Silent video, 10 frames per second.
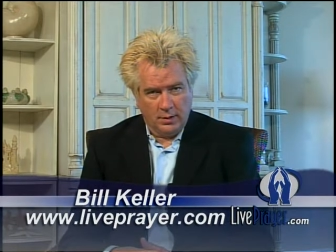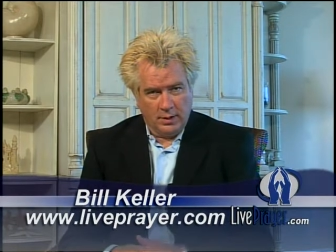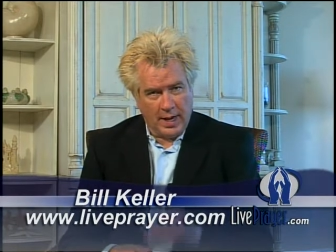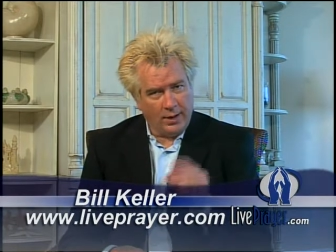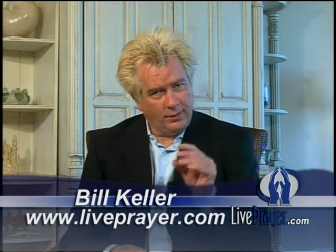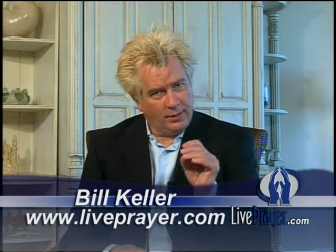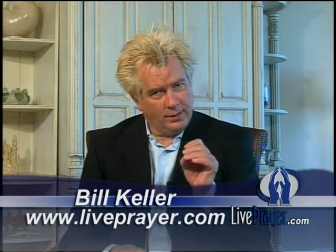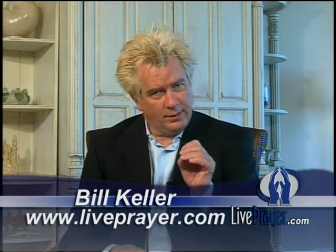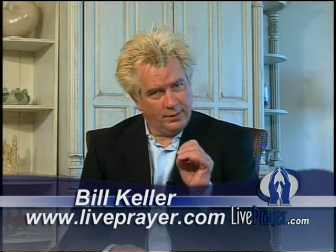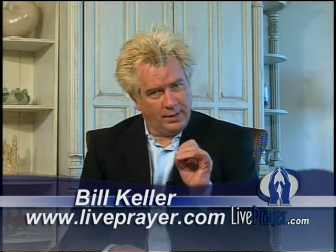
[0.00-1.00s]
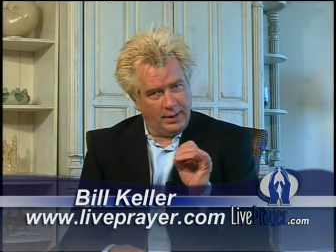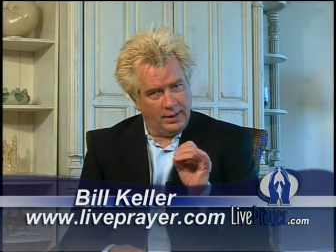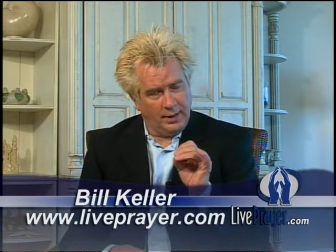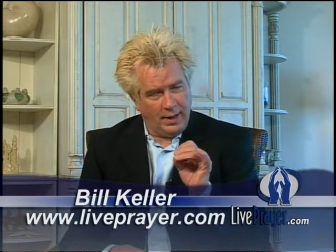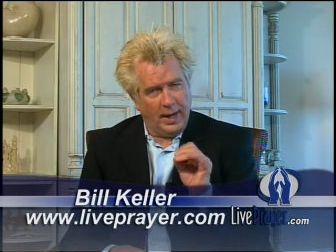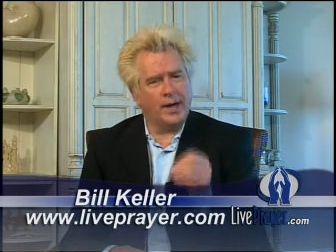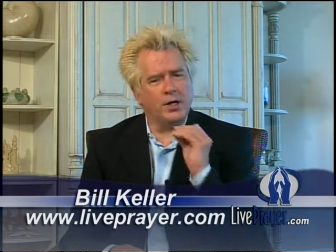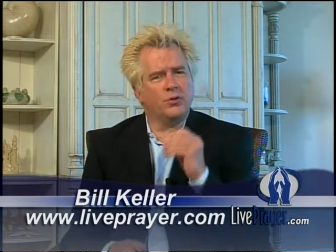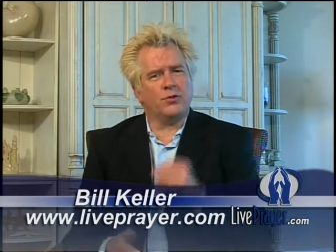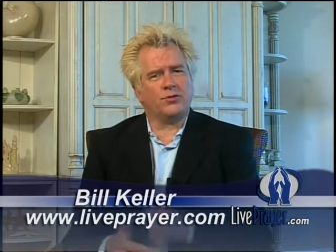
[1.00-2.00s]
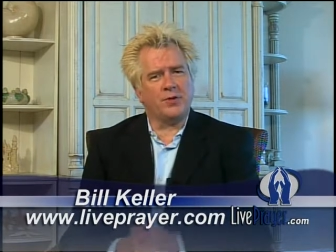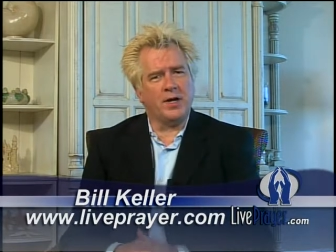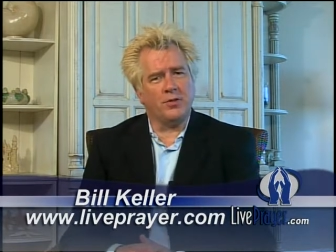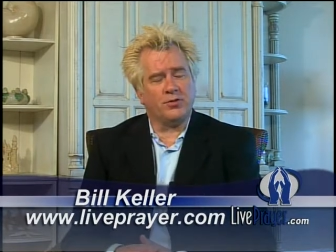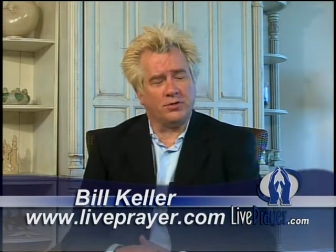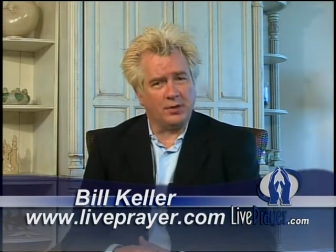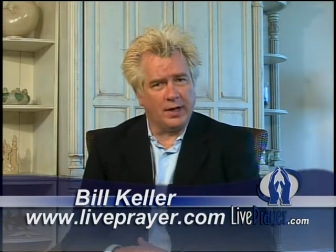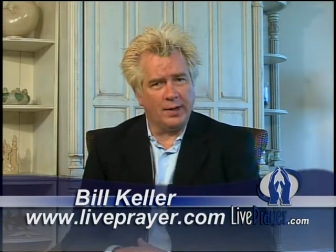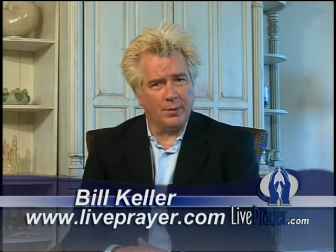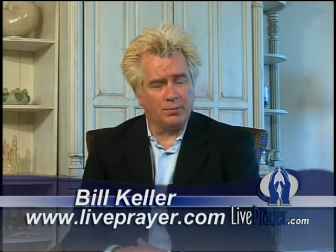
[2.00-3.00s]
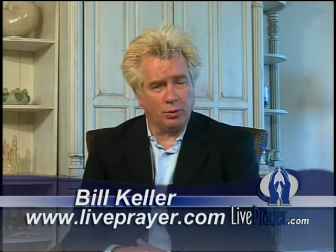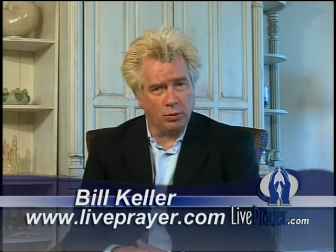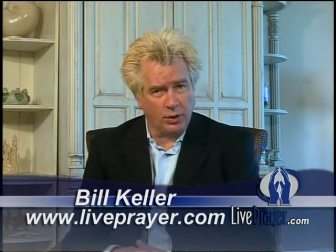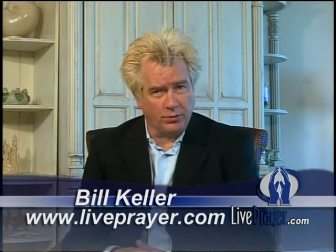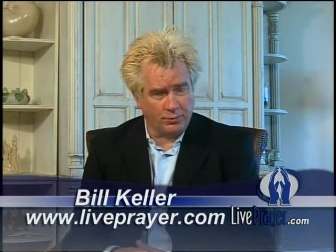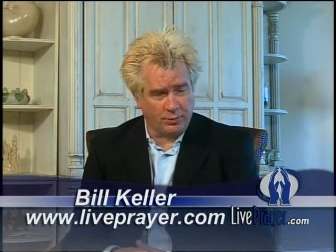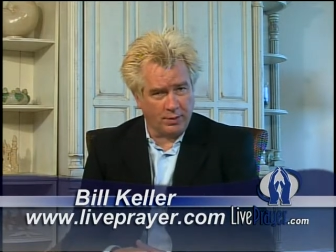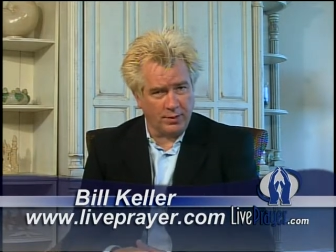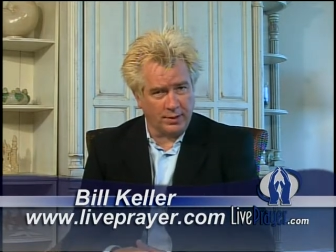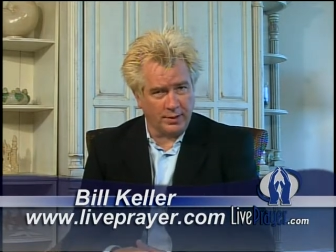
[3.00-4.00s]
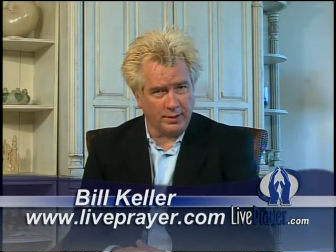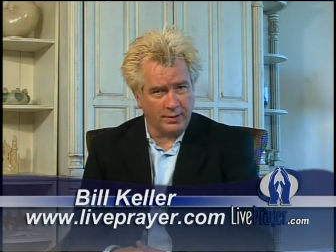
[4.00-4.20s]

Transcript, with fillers: Now, I understand there's a time and place for everything.